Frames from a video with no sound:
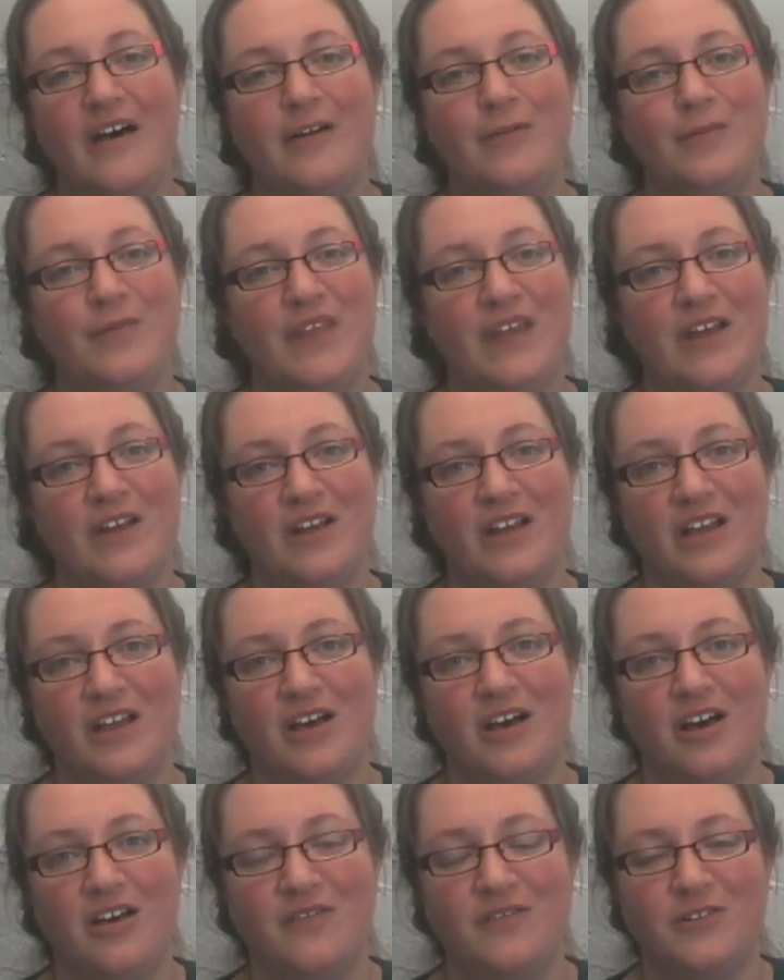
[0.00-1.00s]
There I
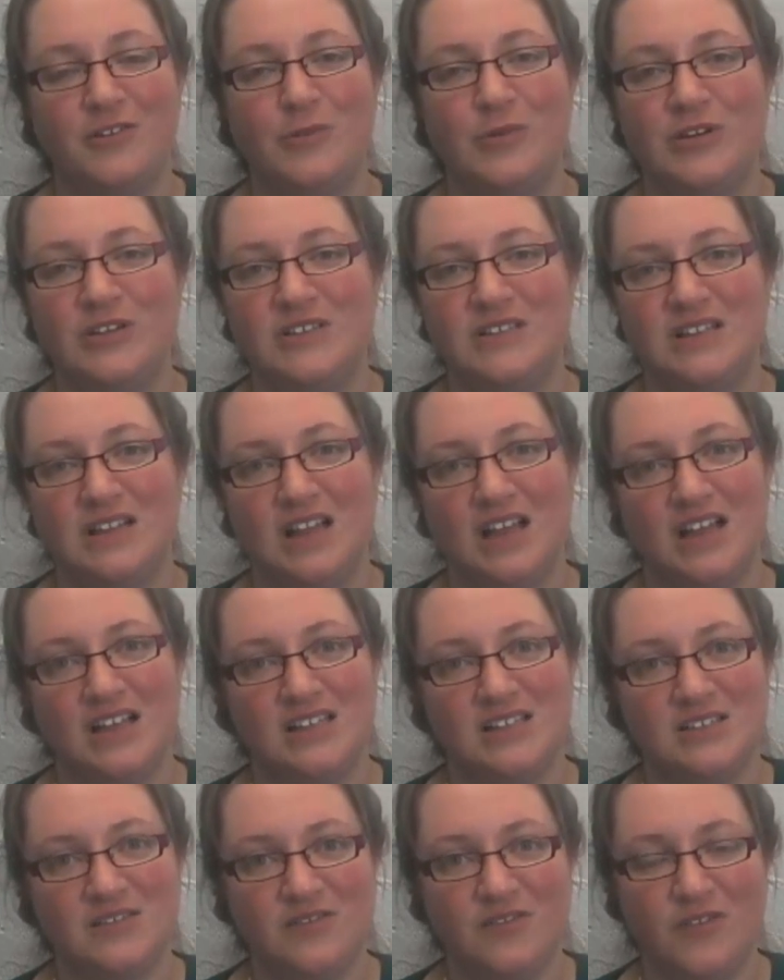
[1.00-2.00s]
offer
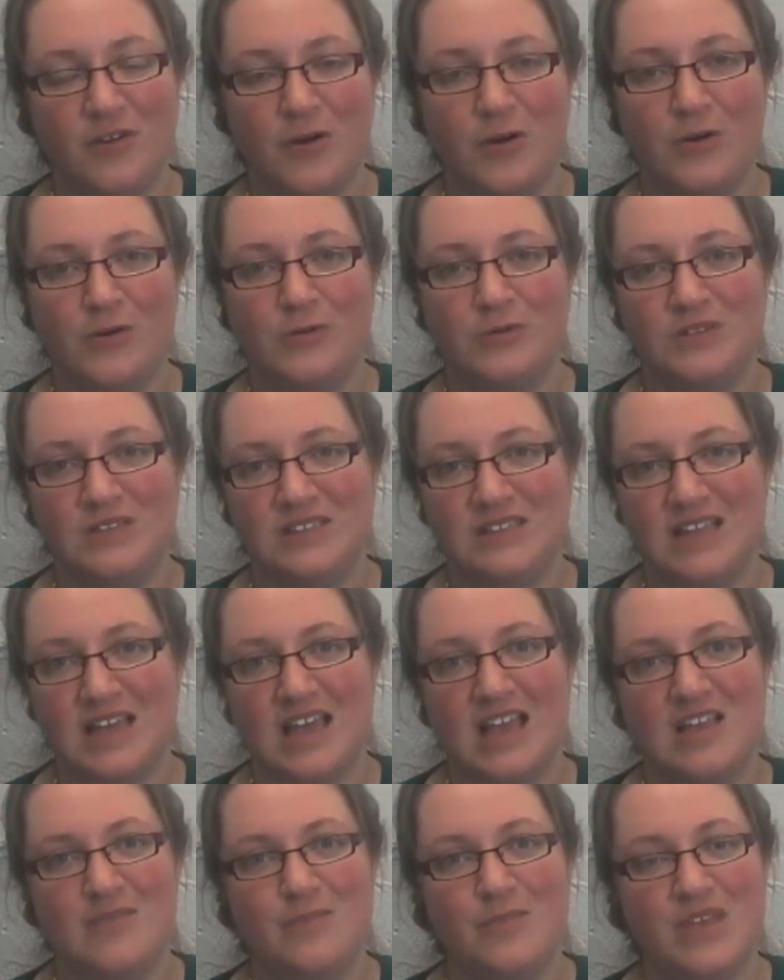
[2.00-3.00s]
personalized phone,
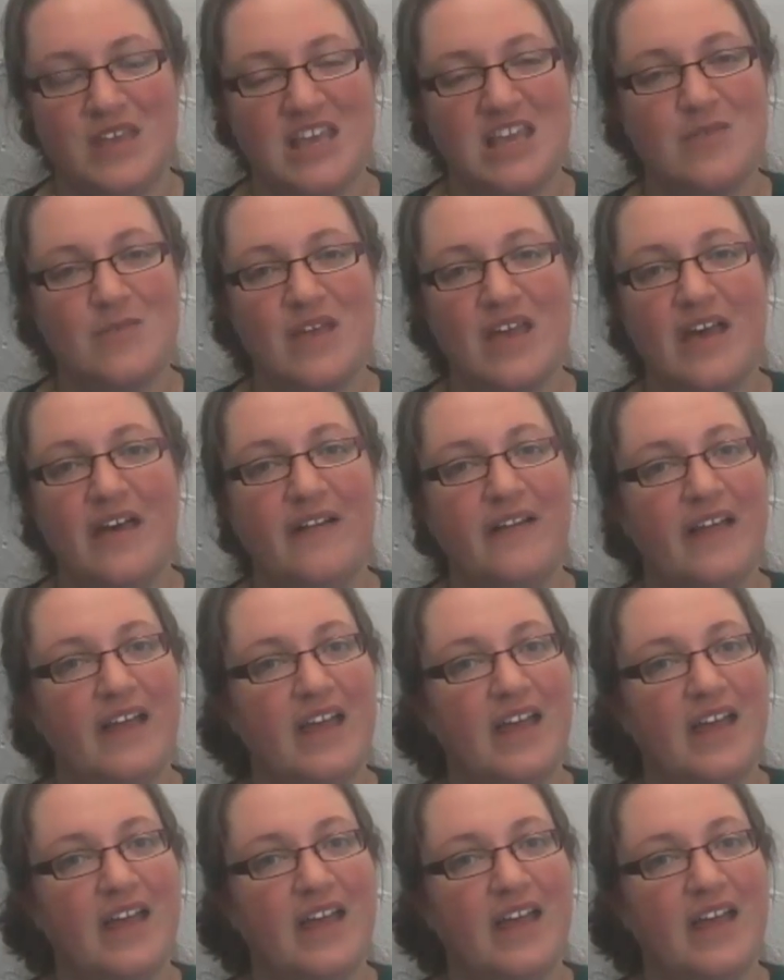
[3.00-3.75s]
Skype, email,